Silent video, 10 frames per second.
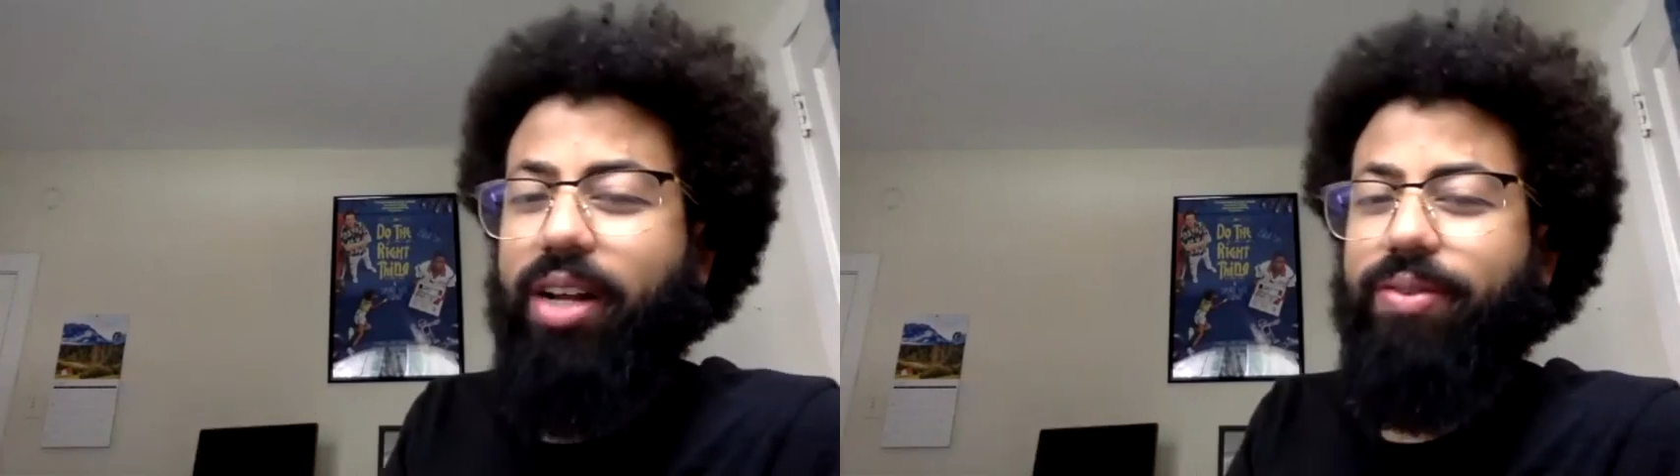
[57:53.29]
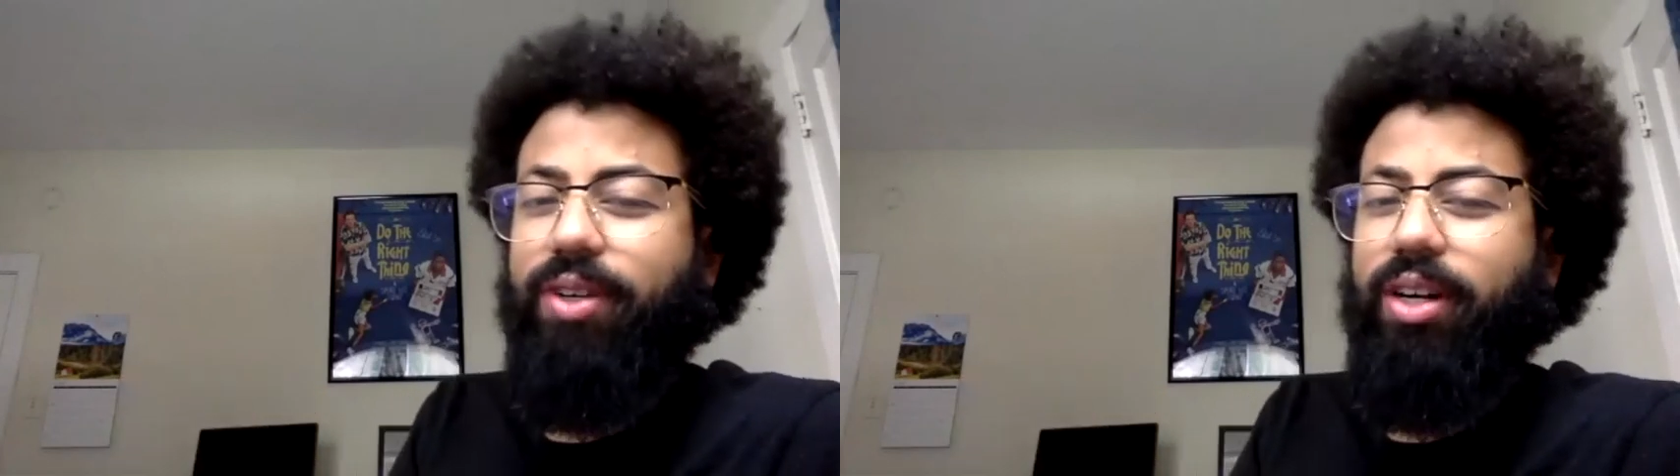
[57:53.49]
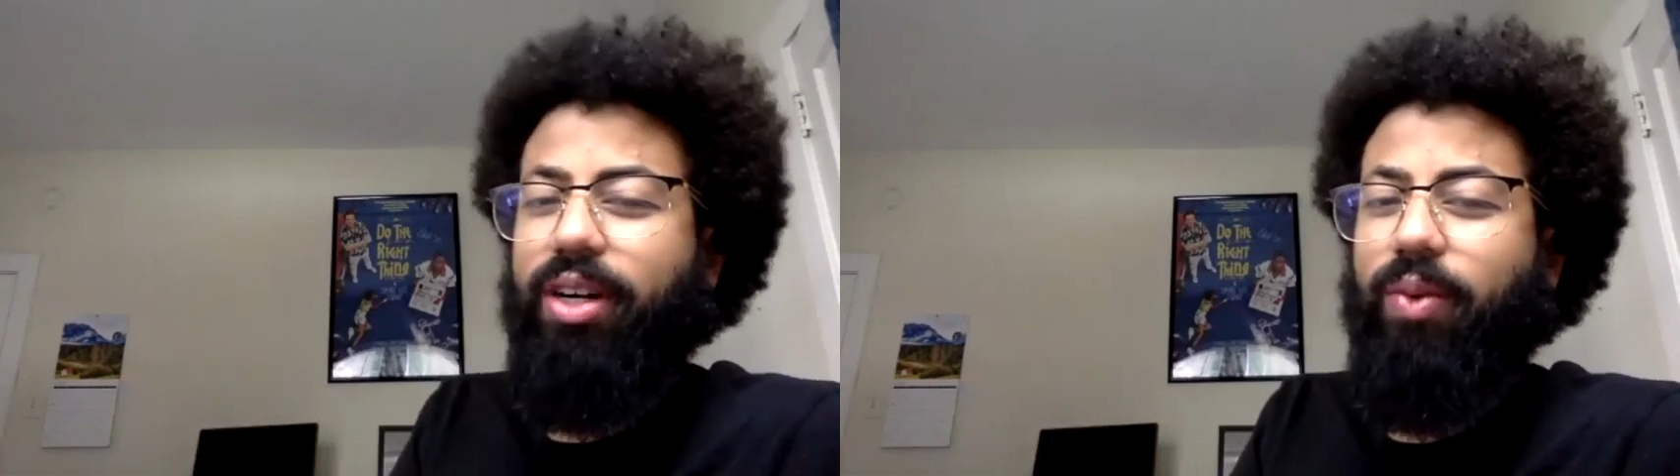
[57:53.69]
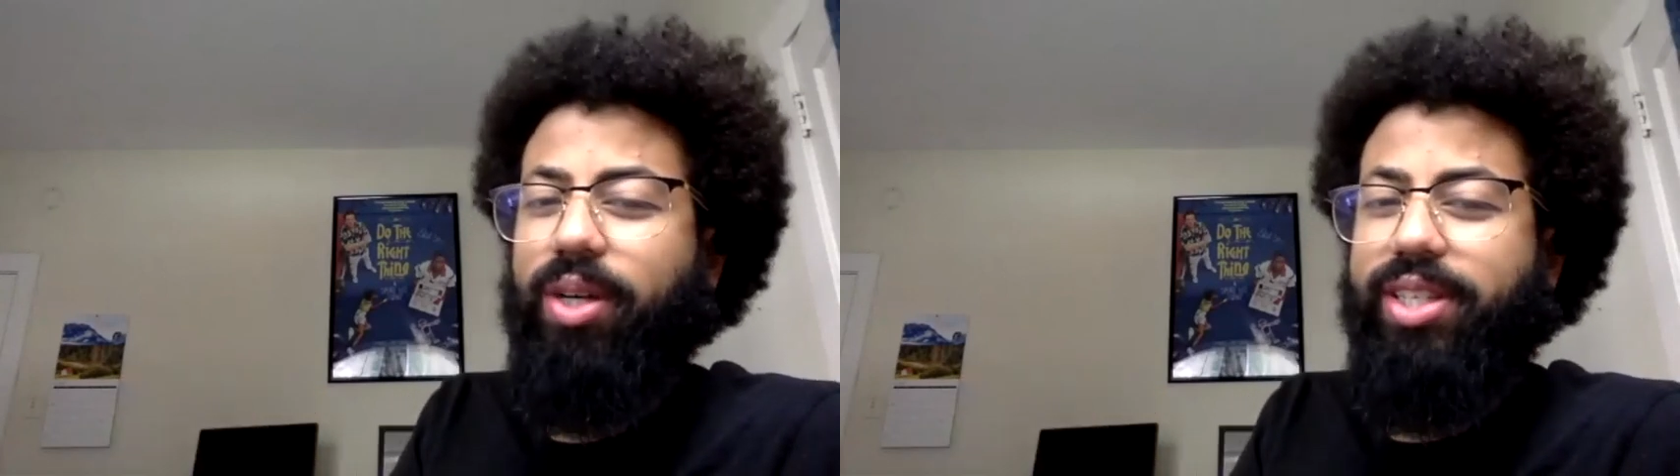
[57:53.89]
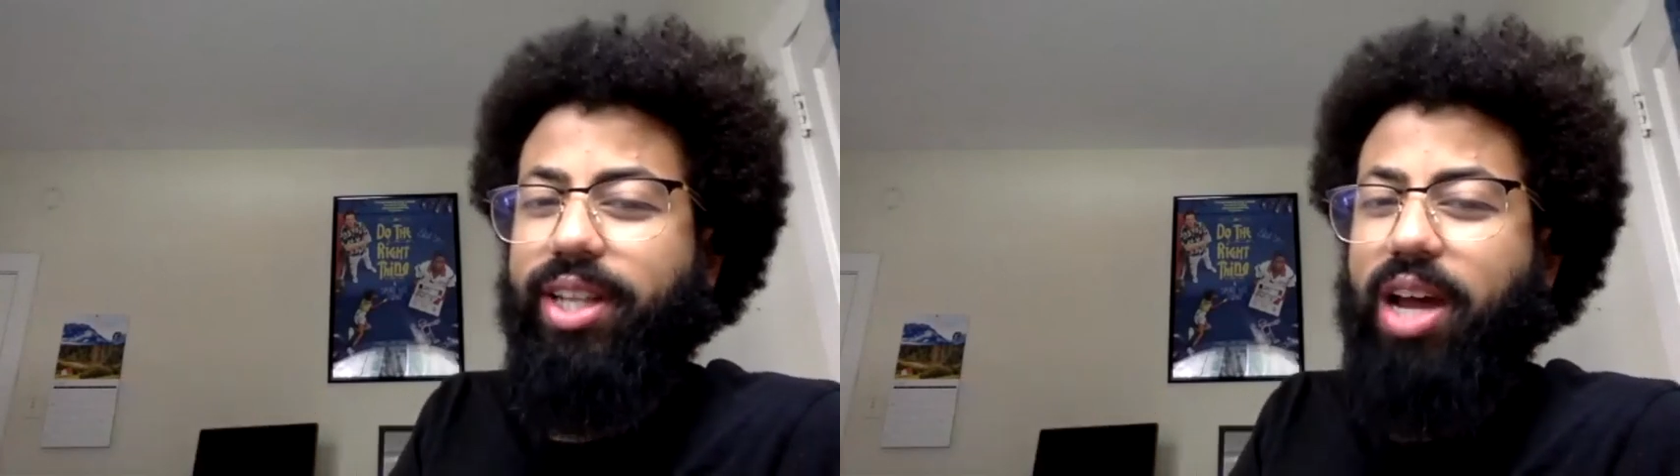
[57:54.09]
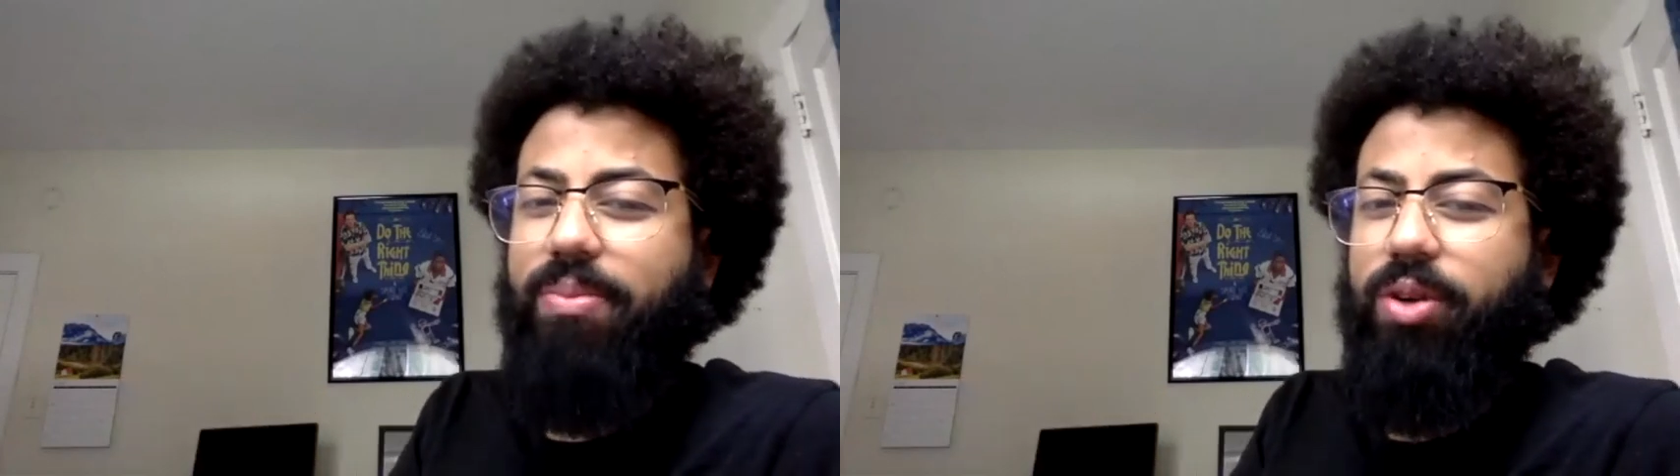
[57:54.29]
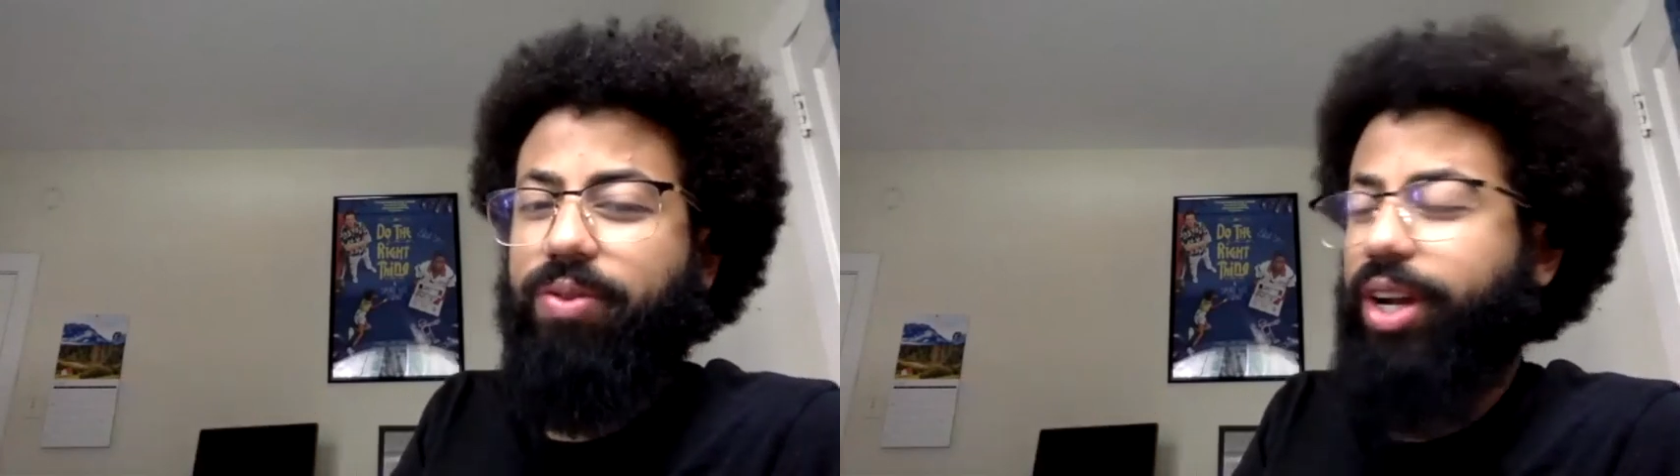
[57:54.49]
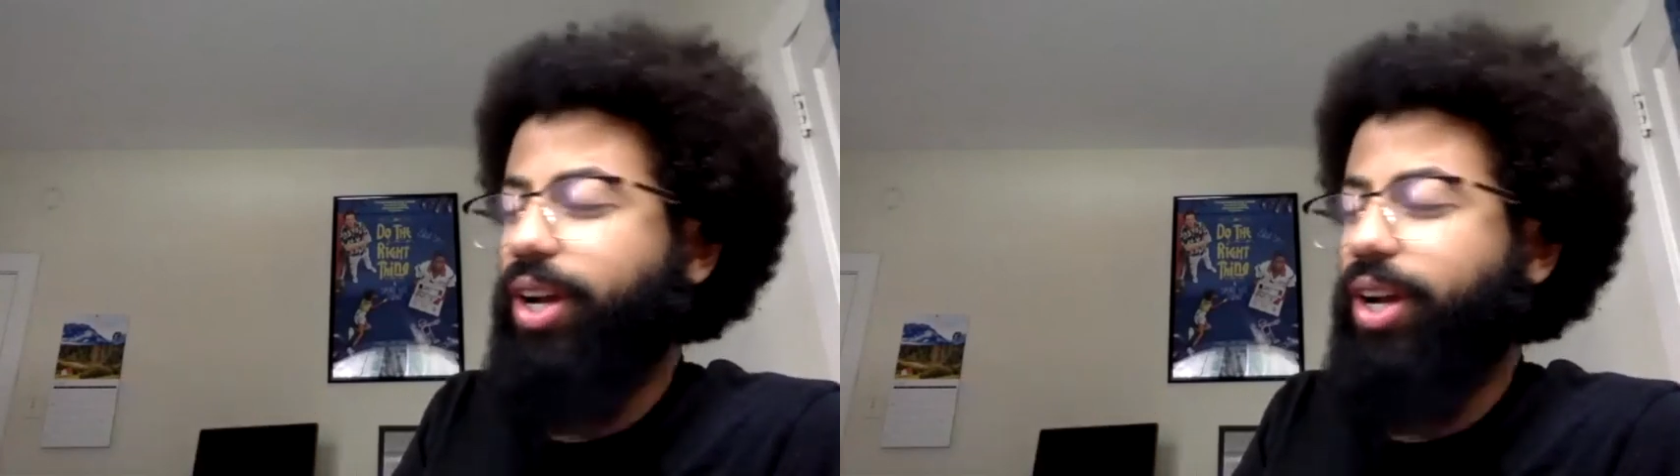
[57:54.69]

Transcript: of what's in that movie